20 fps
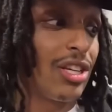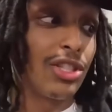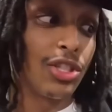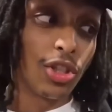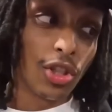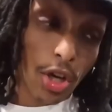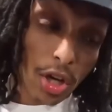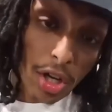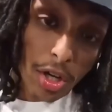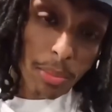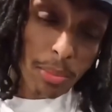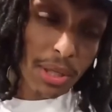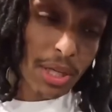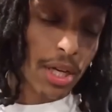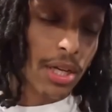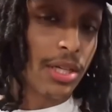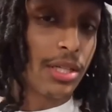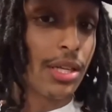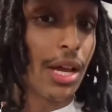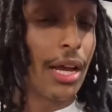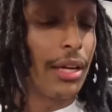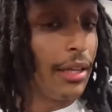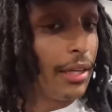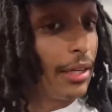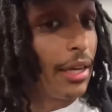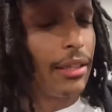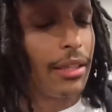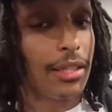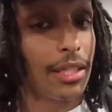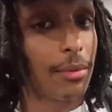good because I need to get
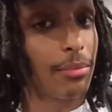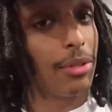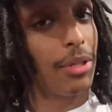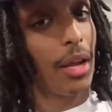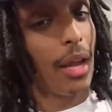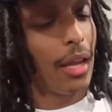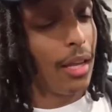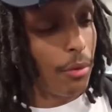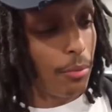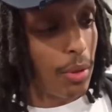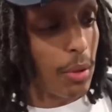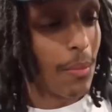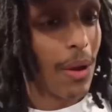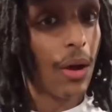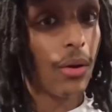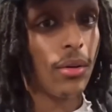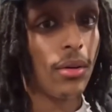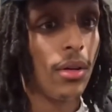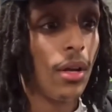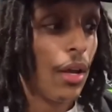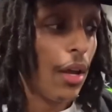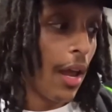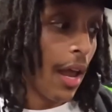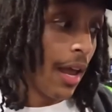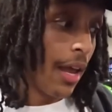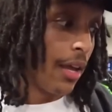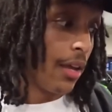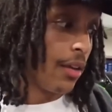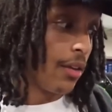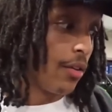this up to the AMP Mountain,
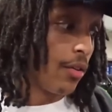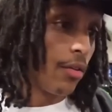and